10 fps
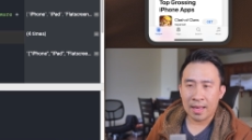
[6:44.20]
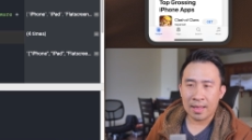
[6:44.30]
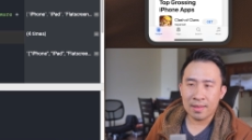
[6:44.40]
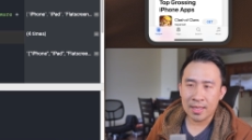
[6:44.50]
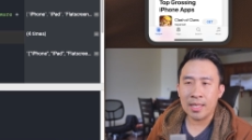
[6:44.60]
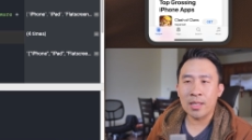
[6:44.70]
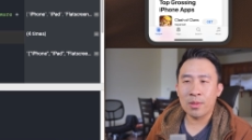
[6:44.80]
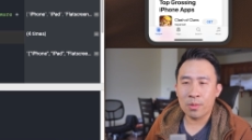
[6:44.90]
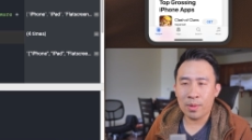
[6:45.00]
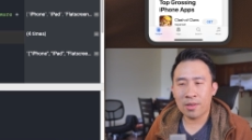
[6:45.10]
and see
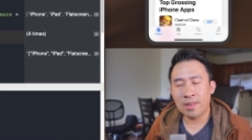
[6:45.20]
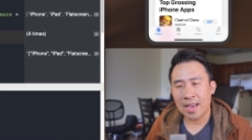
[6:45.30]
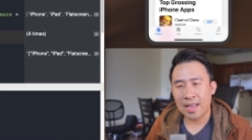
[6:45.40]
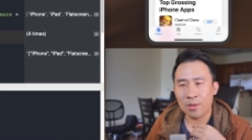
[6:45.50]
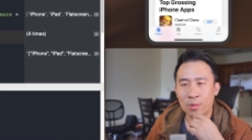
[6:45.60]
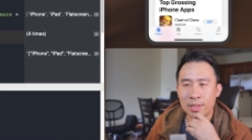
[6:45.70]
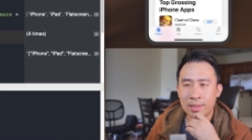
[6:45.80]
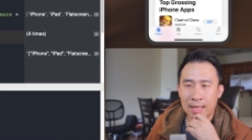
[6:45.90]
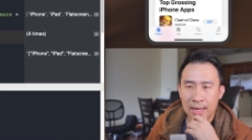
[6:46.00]
whether or not it works.